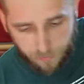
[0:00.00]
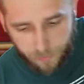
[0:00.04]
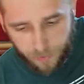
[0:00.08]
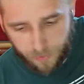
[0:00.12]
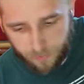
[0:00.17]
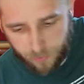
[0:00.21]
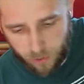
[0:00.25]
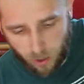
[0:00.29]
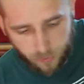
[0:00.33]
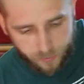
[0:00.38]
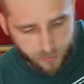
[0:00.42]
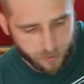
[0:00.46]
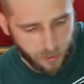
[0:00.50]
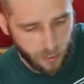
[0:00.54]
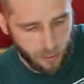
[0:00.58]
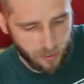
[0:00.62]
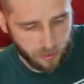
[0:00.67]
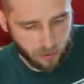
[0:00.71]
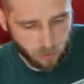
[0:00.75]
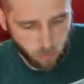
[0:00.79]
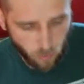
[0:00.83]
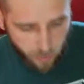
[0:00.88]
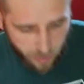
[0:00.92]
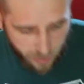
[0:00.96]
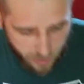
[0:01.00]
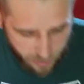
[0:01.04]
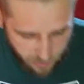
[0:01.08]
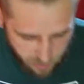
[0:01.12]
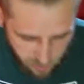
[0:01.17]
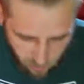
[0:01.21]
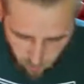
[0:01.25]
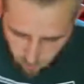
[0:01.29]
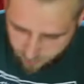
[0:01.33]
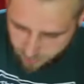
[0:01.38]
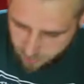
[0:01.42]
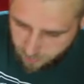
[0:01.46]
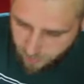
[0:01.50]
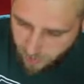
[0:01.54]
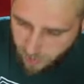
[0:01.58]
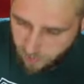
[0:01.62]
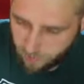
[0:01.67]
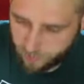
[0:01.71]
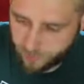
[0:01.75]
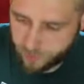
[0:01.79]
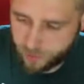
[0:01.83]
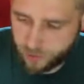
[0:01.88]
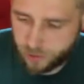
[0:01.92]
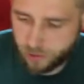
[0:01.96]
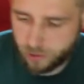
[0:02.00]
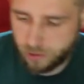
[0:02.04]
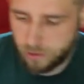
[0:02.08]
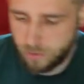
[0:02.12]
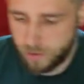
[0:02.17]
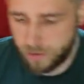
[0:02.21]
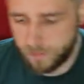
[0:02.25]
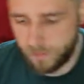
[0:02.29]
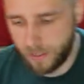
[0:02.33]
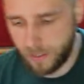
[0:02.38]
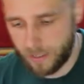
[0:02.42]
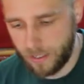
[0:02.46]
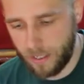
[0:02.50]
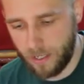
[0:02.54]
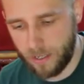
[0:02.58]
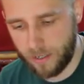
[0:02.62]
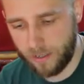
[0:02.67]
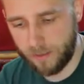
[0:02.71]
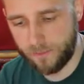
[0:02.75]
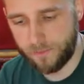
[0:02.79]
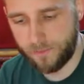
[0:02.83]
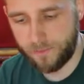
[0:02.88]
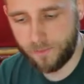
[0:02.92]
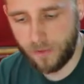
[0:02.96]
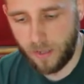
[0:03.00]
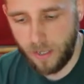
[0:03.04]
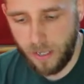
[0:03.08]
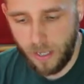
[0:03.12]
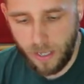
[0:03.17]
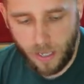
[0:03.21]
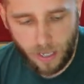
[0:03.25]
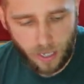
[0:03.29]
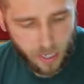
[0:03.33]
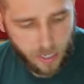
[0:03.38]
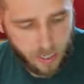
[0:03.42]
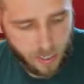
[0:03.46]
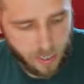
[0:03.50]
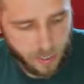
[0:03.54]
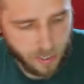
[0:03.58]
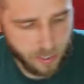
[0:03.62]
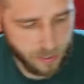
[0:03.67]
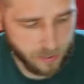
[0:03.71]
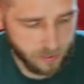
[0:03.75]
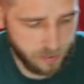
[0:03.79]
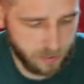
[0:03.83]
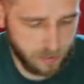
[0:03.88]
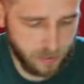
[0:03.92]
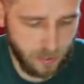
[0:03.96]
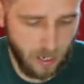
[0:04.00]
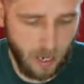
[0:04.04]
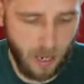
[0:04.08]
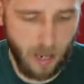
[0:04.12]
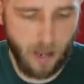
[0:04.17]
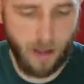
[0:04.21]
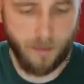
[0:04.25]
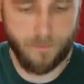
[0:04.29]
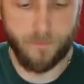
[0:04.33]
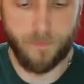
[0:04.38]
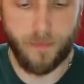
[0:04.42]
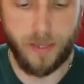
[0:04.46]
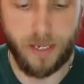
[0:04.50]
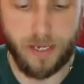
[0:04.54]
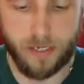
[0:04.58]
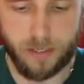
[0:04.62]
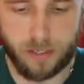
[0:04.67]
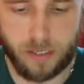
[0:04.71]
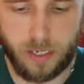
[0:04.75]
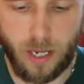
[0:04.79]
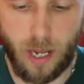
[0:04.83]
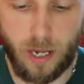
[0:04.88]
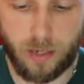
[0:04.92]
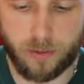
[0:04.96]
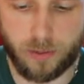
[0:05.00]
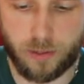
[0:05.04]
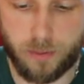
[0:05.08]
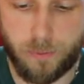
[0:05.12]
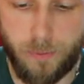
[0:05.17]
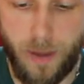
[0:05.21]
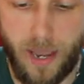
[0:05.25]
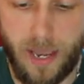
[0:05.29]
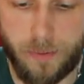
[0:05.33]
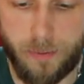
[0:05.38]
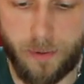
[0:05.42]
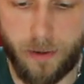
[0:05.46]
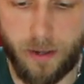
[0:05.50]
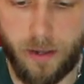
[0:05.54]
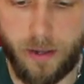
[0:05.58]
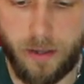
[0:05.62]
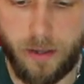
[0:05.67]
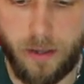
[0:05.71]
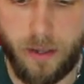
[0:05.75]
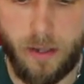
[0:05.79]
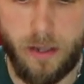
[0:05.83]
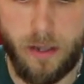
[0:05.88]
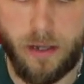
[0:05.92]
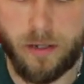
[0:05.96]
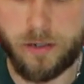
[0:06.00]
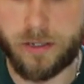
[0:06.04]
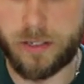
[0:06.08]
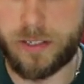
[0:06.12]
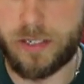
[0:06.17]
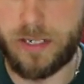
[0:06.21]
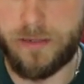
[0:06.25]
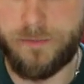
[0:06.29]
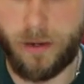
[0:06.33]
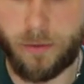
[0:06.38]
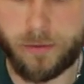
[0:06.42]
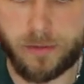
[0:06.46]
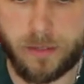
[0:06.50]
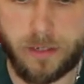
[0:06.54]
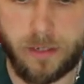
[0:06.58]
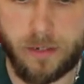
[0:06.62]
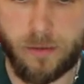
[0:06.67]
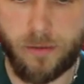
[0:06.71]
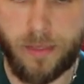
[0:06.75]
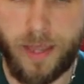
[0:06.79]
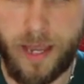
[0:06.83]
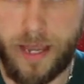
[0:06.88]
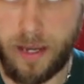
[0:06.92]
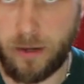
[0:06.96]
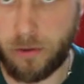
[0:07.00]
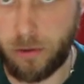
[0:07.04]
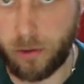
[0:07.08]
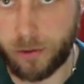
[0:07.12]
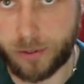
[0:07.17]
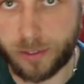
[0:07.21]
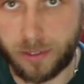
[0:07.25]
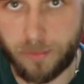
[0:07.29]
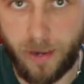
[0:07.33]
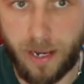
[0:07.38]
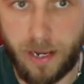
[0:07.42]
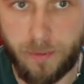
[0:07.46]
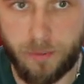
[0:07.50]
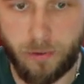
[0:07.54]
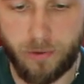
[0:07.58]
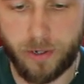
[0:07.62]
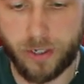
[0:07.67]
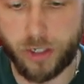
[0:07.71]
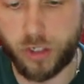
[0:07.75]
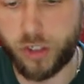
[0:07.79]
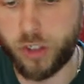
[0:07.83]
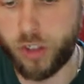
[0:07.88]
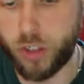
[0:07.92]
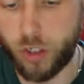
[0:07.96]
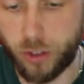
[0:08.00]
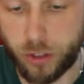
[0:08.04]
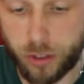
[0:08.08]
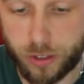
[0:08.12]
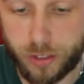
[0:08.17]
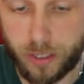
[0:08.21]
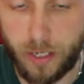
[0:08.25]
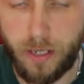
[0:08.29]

bit of context, what I actually want to be able to do with my knife is cut paper. Just if I was to do that across the paper, it should